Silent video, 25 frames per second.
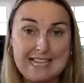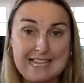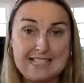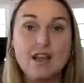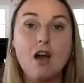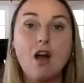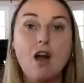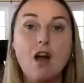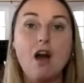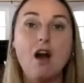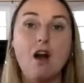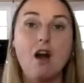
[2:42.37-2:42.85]

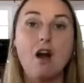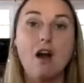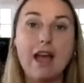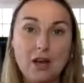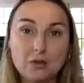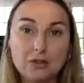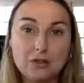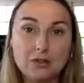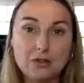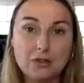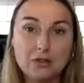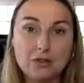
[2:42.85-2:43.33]
are
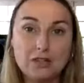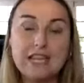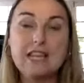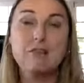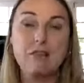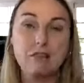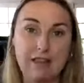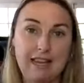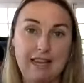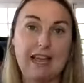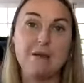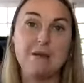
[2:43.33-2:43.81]
healthy,
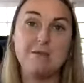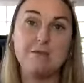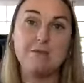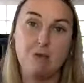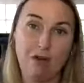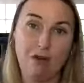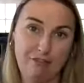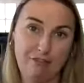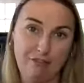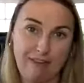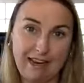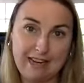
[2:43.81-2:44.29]
fulfilling,
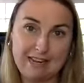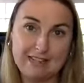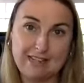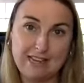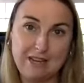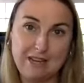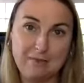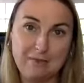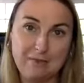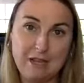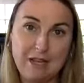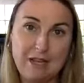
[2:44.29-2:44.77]
and more
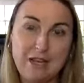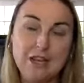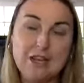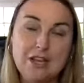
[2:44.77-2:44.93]
effective.